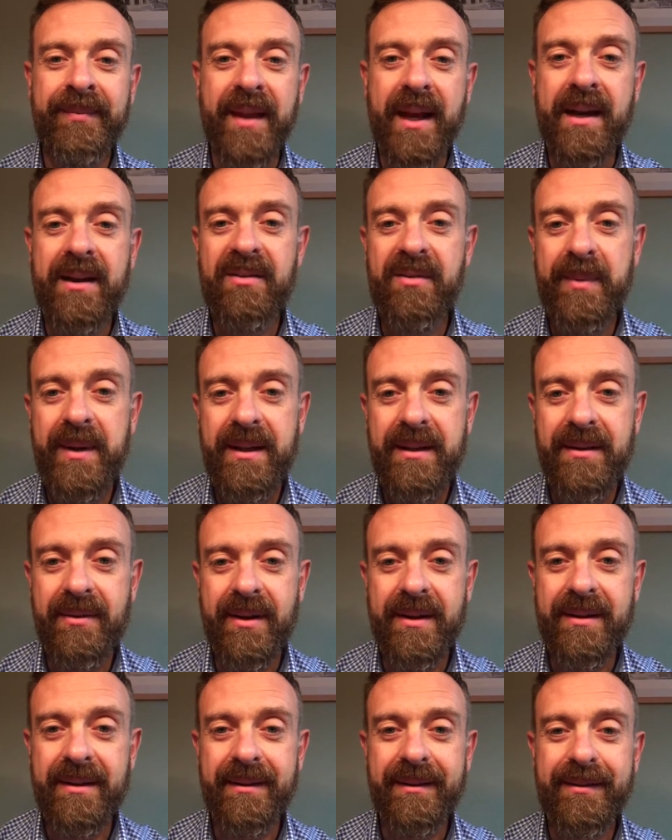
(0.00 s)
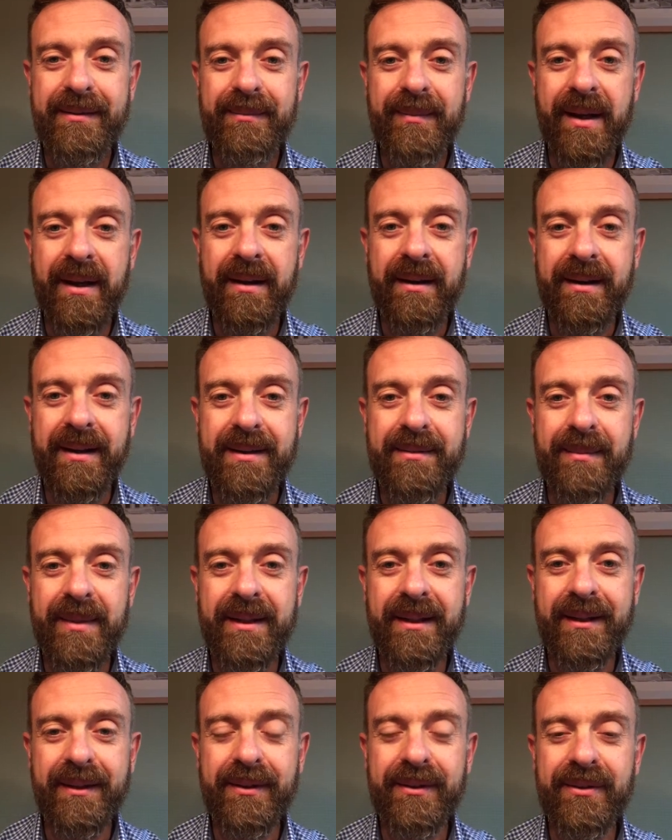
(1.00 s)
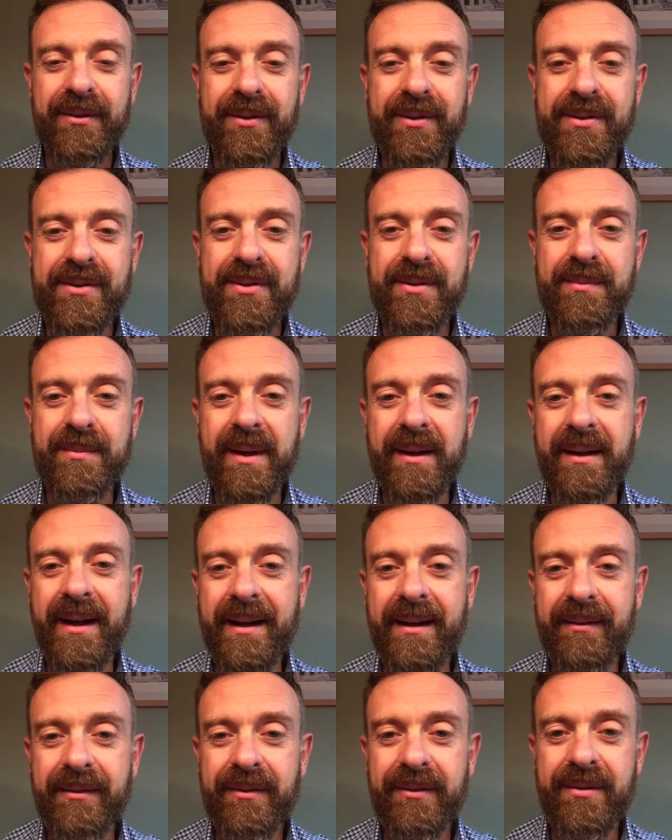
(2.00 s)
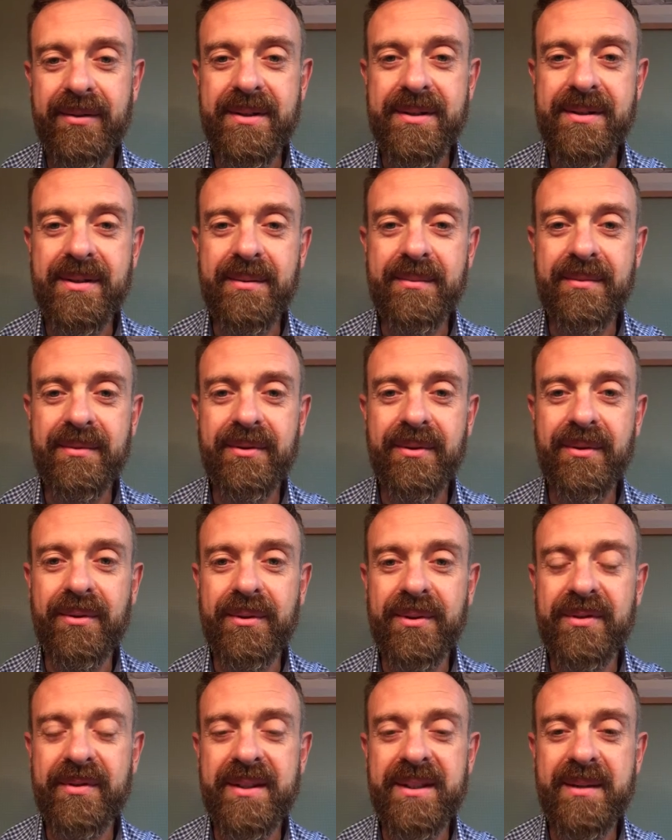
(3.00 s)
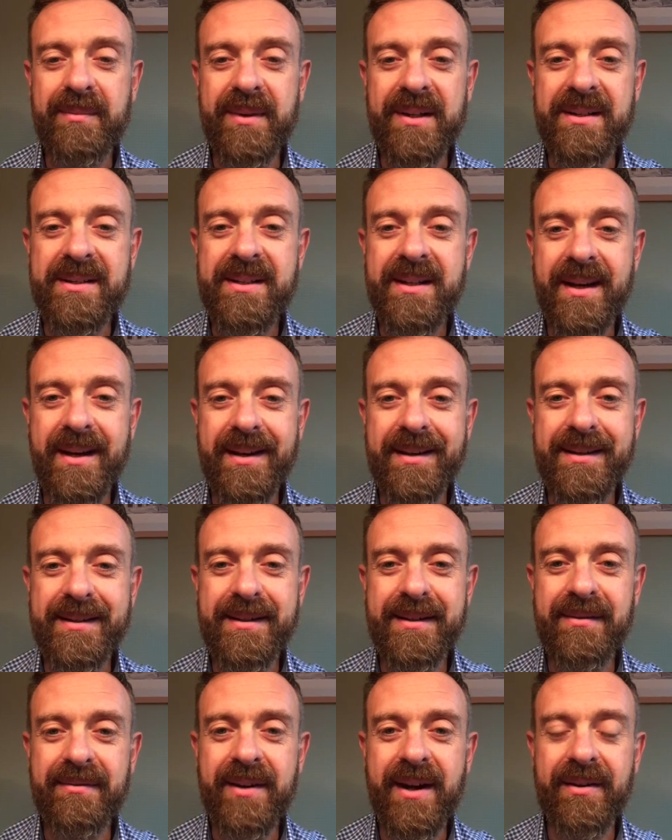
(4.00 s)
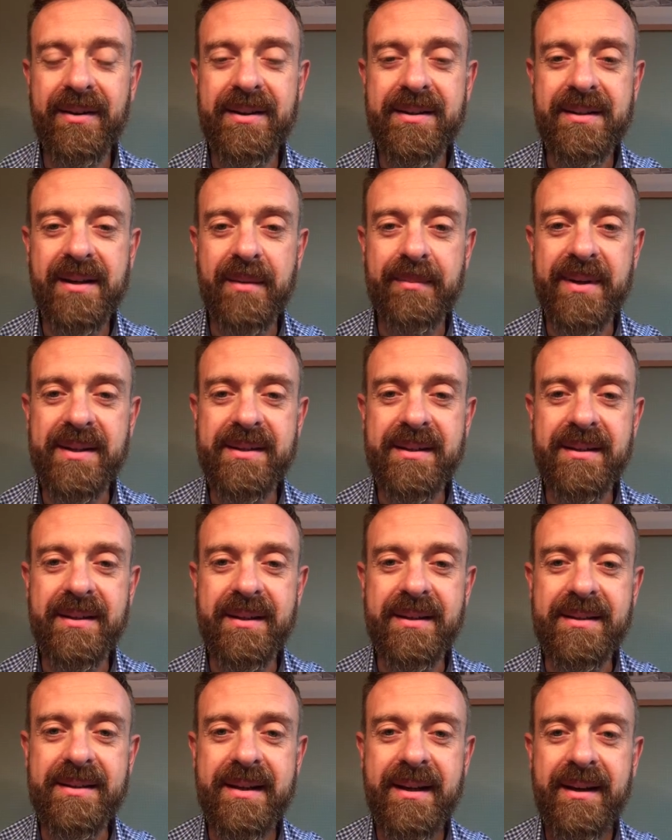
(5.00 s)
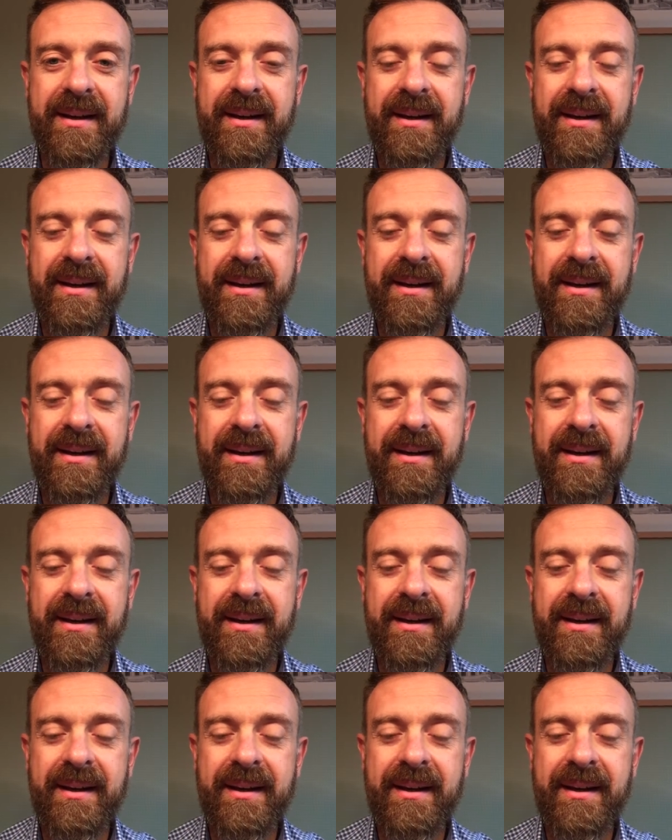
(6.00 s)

I've been around in medical tourism and health tourism for 20 plus years in various capacities,